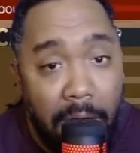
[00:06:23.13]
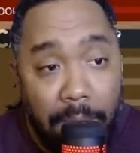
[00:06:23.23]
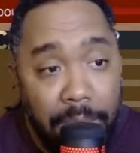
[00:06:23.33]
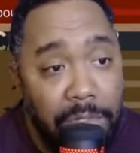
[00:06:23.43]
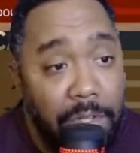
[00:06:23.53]

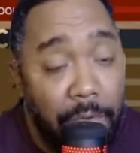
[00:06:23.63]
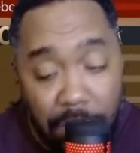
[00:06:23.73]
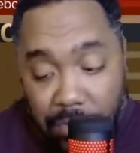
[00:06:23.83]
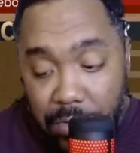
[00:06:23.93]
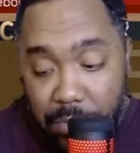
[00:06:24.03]
So for
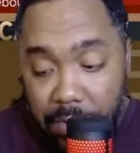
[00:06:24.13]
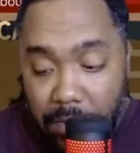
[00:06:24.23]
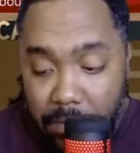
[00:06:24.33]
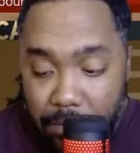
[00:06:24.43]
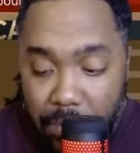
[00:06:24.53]
shooting,
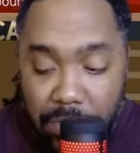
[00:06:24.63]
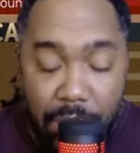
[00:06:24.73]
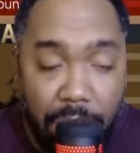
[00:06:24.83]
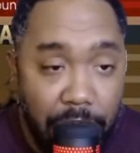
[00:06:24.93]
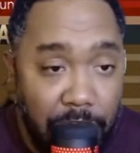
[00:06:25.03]
free
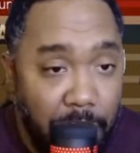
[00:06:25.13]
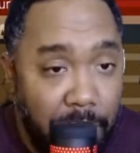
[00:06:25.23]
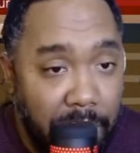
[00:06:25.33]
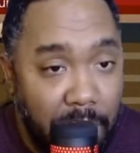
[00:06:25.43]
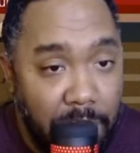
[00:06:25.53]
throws, you want to
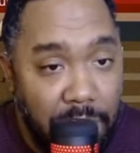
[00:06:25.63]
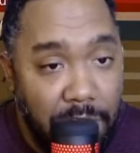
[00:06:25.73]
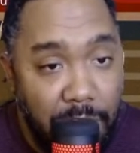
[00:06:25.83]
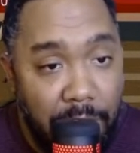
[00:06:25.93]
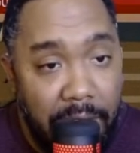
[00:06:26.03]
go to
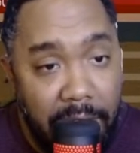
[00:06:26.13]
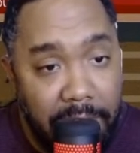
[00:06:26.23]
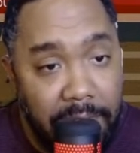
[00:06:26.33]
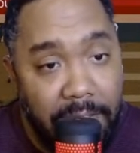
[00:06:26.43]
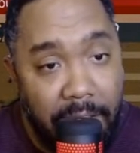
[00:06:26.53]

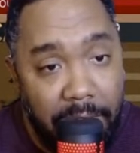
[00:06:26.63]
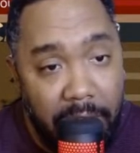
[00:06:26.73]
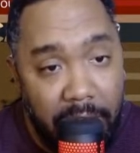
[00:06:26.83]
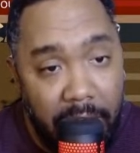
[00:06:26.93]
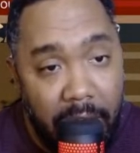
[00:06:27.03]

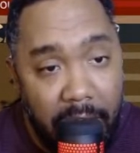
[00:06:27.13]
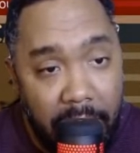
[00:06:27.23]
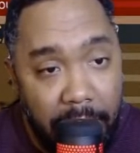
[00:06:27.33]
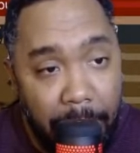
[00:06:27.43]
78.